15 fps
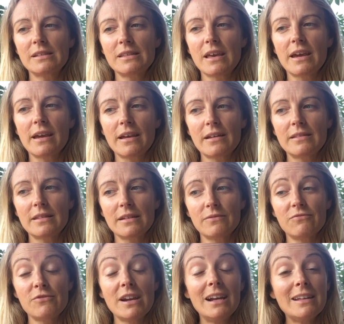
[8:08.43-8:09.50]
That
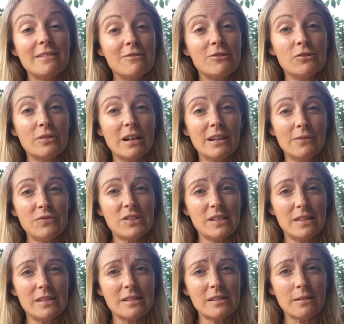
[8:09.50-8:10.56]
really the dog lives
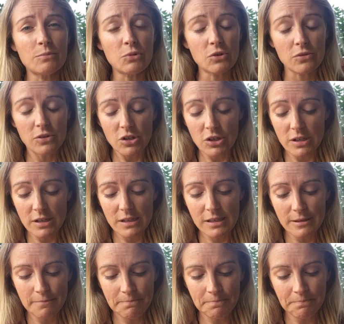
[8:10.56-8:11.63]
in the subconscious.